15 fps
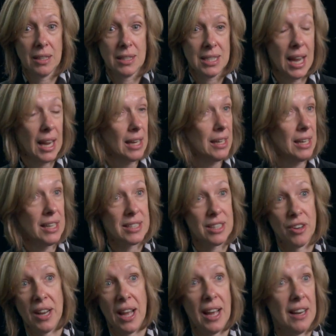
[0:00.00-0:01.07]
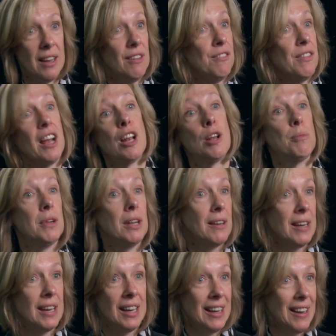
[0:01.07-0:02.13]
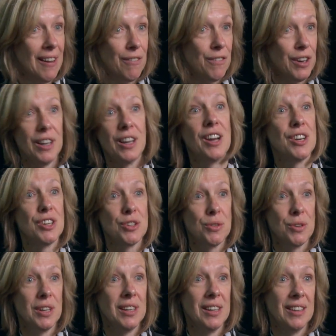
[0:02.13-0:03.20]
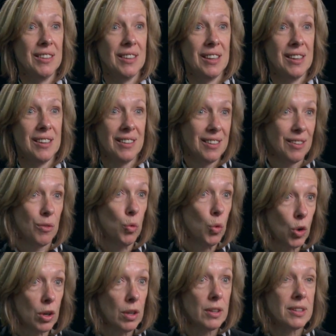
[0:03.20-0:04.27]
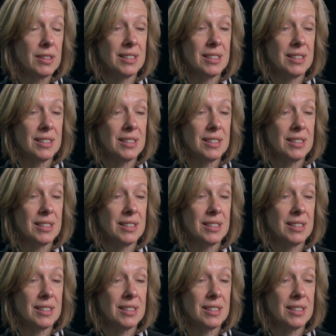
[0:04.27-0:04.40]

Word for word: techniques are not available in every country in the world.